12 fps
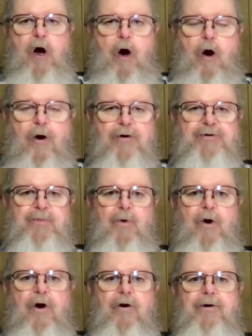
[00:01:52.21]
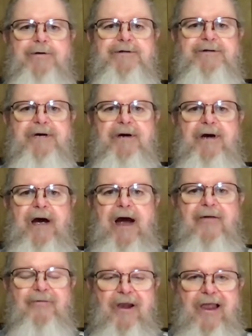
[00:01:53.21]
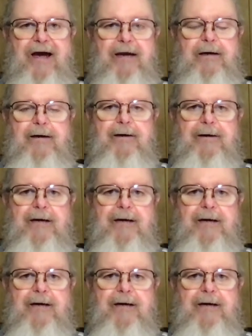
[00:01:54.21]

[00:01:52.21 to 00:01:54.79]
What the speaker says: harsh words, and the like?